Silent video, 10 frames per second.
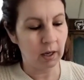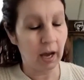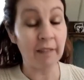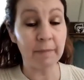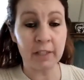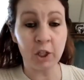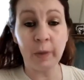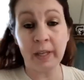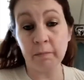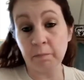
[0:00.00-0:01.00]
I've been
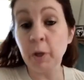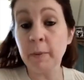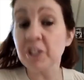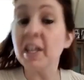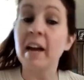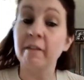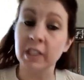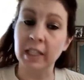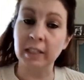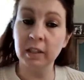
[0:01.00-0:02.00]
doing pretty much that ever
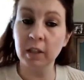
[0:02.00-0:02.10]
since.